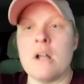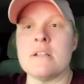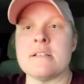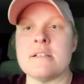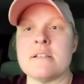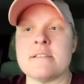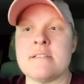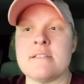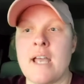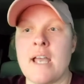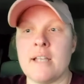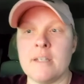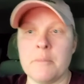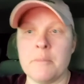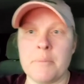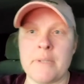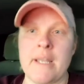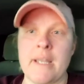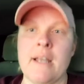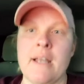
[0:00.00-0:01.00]
a stand and
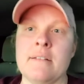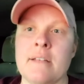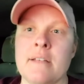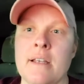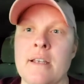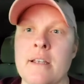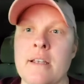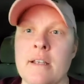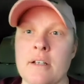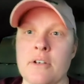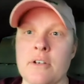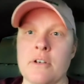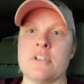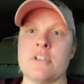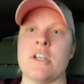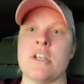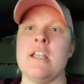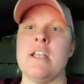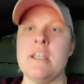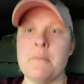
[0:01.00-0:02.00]
plant. I encourage
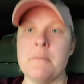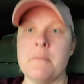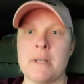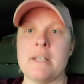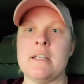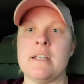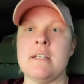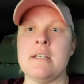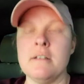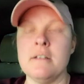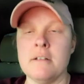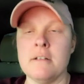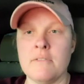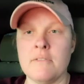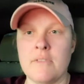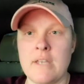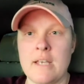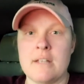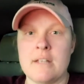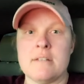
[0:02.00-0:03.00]
anybody
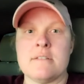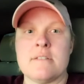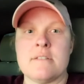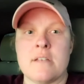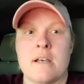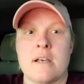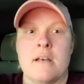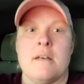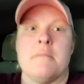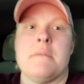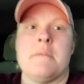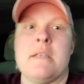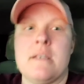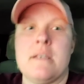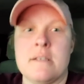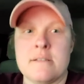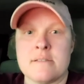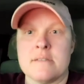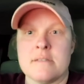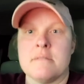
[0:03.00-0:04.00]
that um,
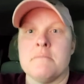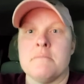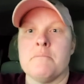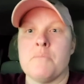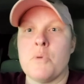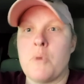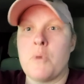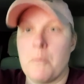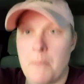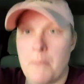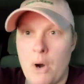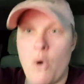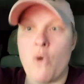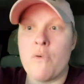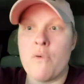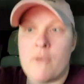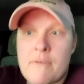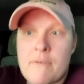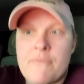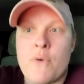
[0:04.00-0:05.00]
is
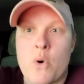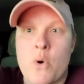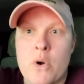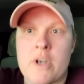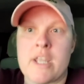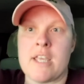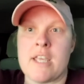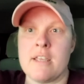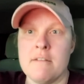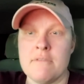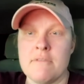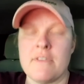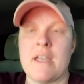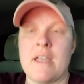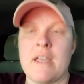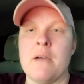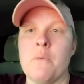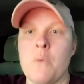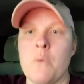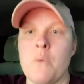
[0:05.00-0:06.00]
over 40
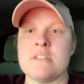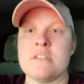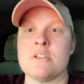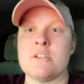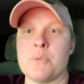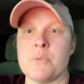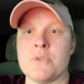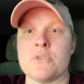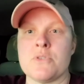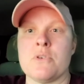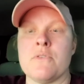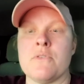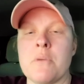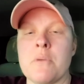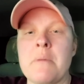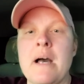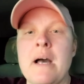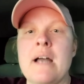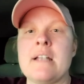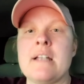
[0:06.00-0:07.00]
that wants to preserve their
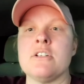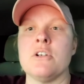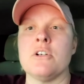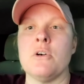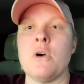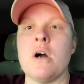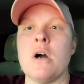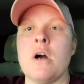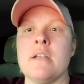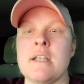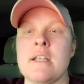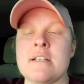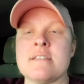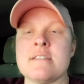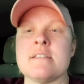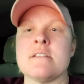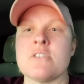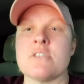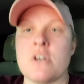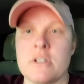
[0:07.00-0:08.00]
body to go out and get a
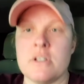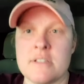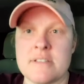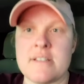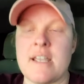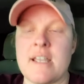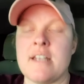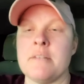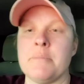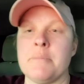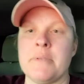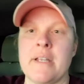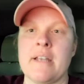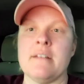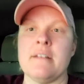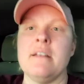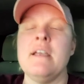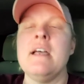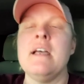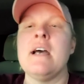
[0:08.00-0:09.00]
it's called a stand and
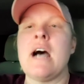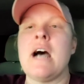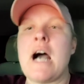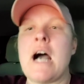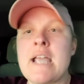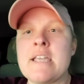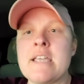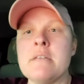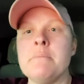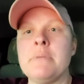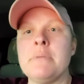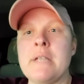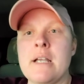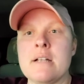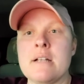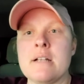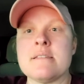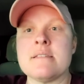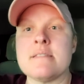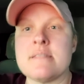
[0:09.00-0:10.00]
plant. I can
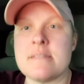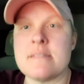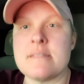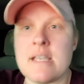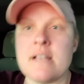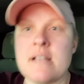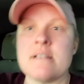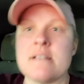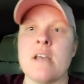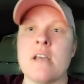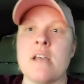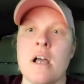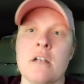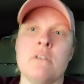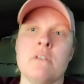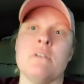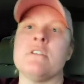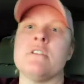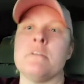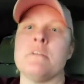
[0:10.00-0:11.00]
plant
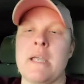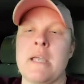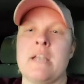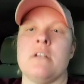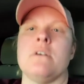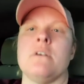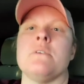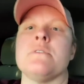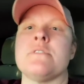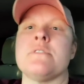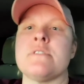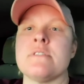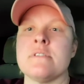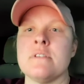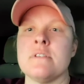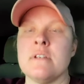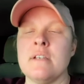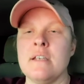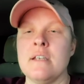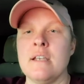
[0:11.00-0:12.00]
600 tomatoes
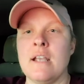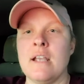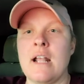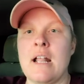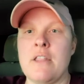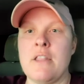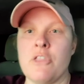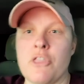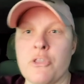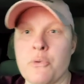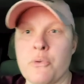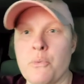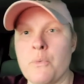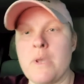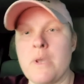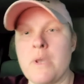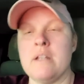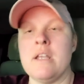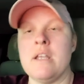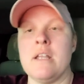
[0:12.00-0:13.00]
in through
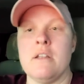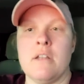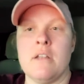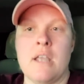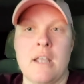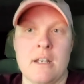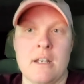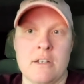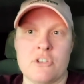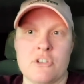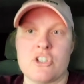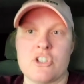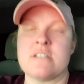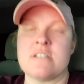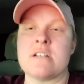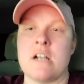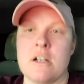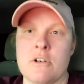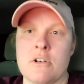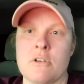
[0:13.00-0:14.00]
in, in in
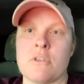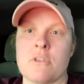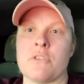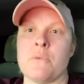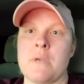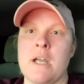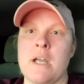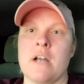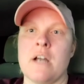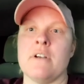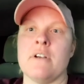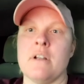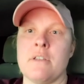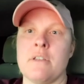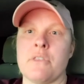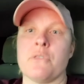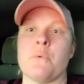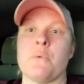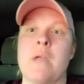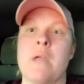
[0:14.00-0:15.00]
just under 300
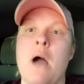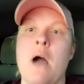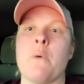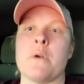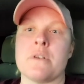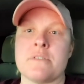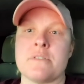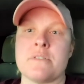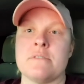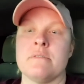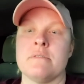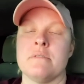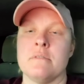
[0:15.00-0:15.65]
three hours